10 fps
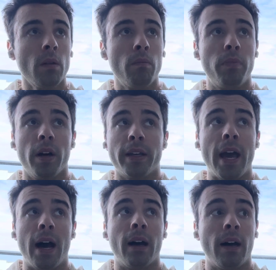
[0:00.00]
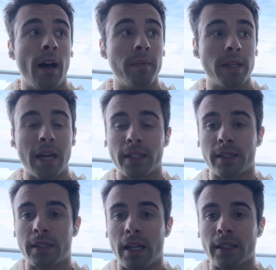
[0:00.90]
But yeah, I mean,
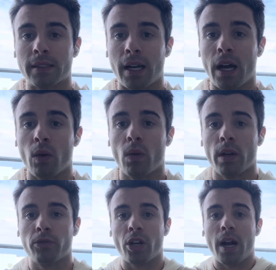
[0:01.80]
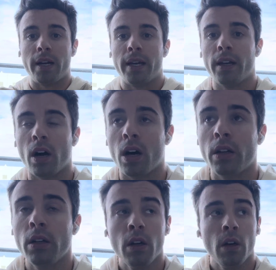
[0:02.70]
that's kind of what I'm trying to hit
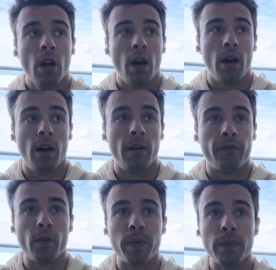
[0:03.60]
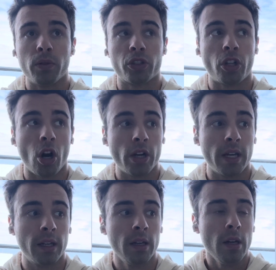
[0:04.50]
on for people
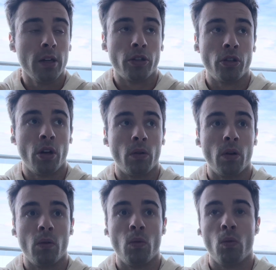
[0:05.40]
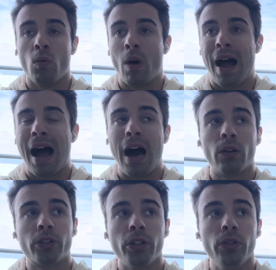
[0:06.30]
starting,
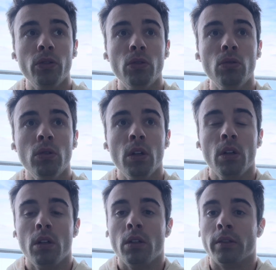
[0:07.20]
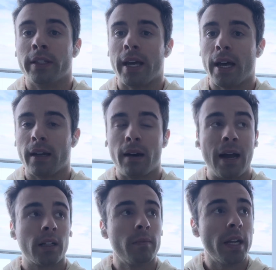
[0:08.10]
how to get
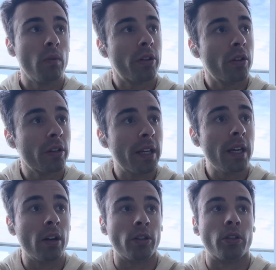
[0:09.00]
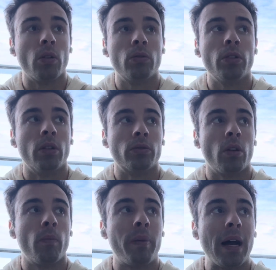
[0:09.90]
acclimated with your gear.
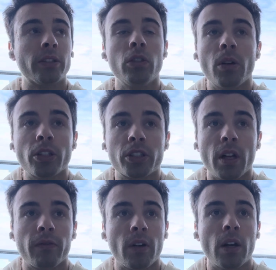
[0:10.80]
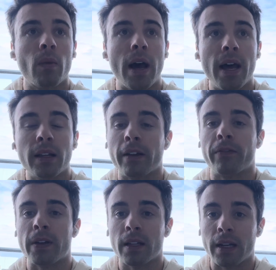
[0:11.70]
Don't buy too much stuff right away. Like,
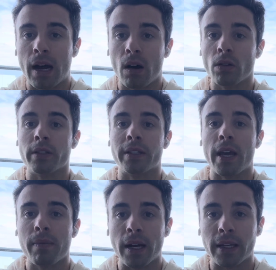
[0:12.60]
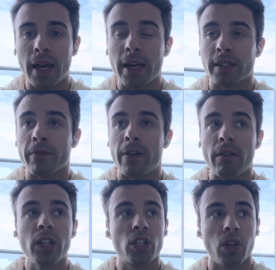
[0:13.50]
feel it out day by day. It's a
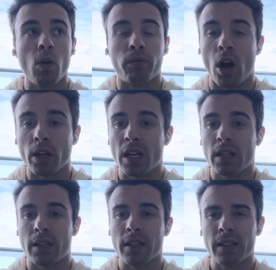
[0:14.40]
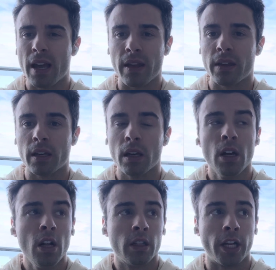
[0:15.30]
very slow process. They say, I think,
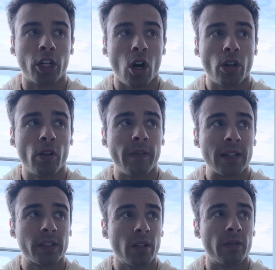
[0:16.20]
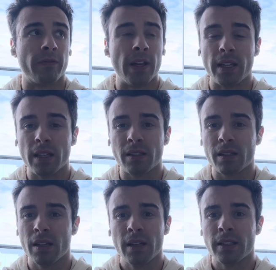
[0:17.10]
like, cardiovascular
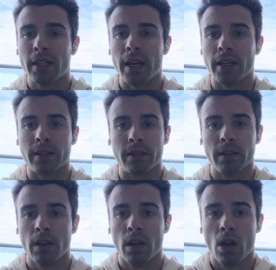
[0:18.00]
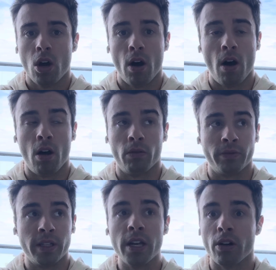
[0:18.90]
fitness takes
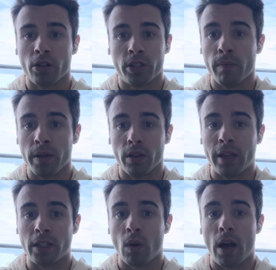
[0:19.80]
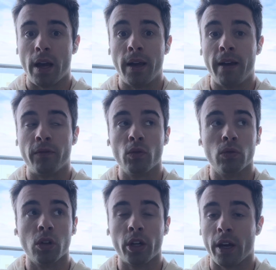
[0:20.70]
years to build. That's why if you
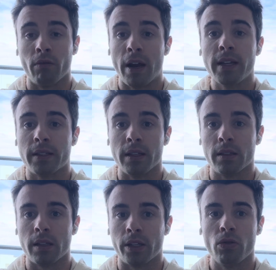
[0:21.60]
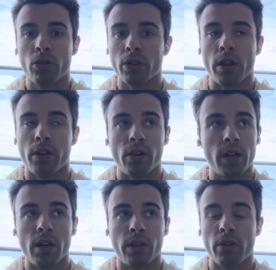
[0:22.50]
look at races, like usually
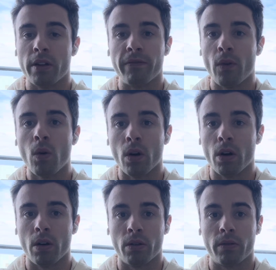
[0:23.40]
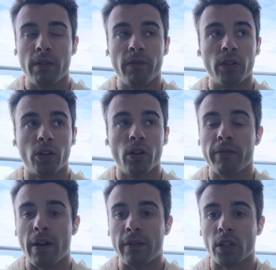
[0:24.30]
30 to 34 or even
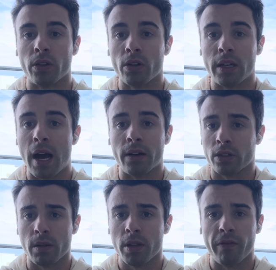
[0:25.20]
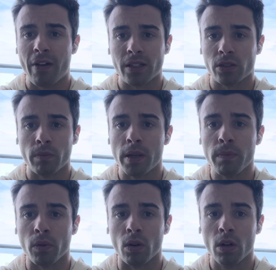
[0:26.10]
35 to 39 are some of the faster
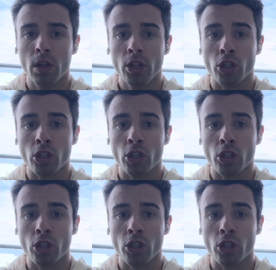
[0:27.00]
people.